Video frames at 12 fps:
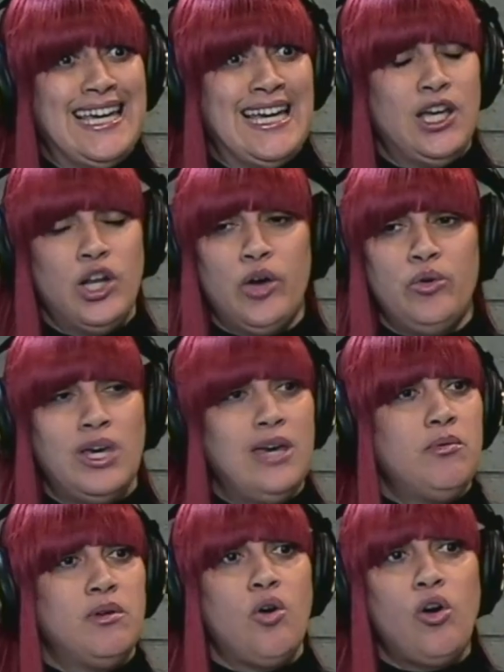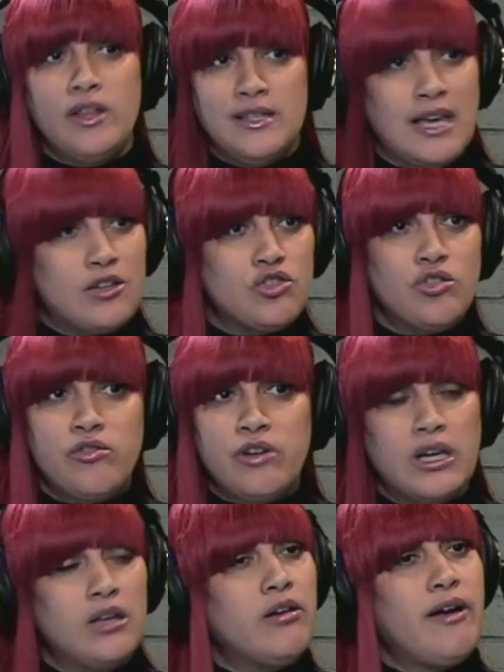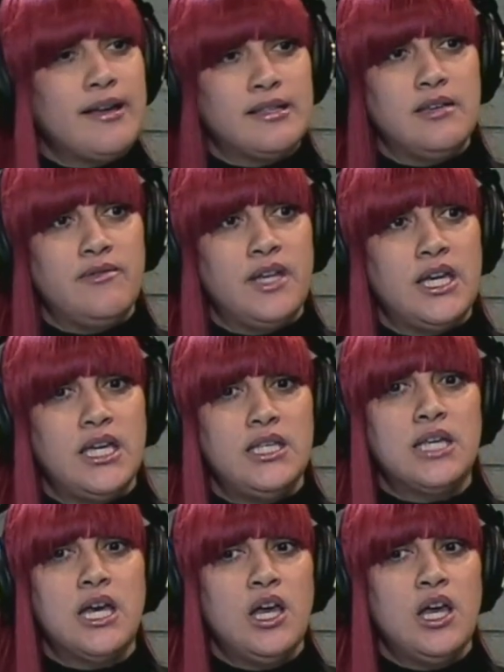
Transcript: You know, you keep them in all these extracurricular activities.